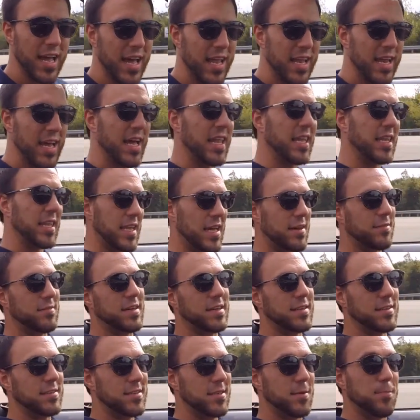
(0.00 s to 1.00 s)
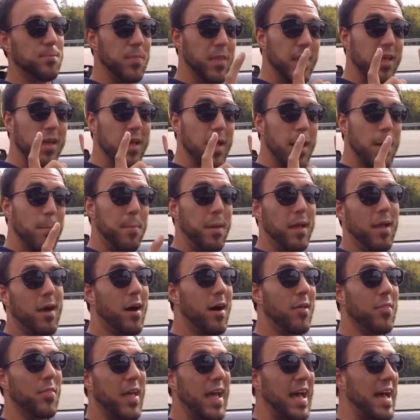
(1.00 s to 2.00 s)
and I love it.
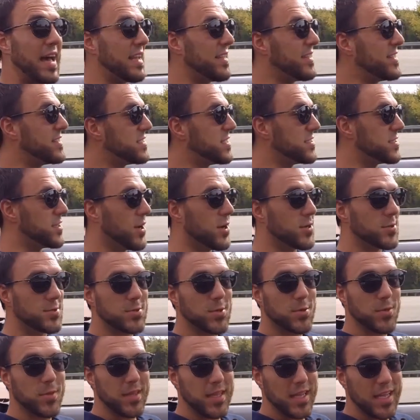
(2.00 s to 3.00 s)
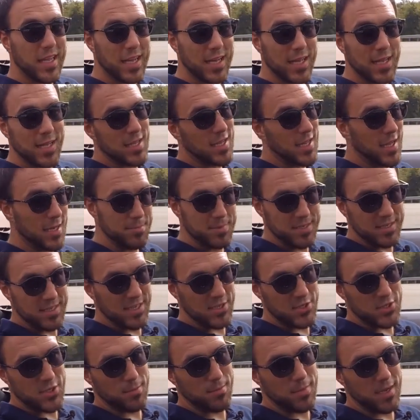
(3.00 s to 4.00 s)
Beyond that, this is also the Club
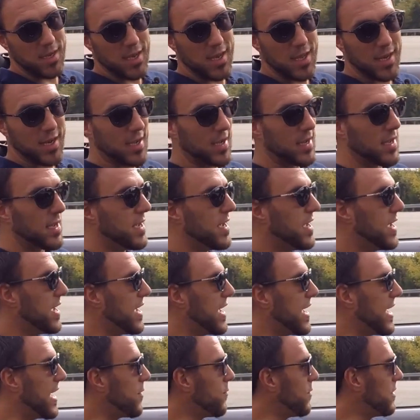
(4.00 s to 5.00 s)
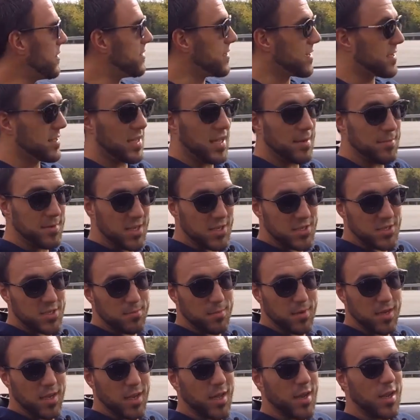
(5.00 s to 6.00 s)
Edition Miata. And with the Club
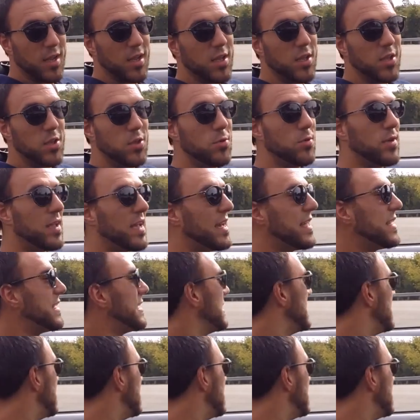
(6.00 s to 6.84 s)
Edition Miata, you get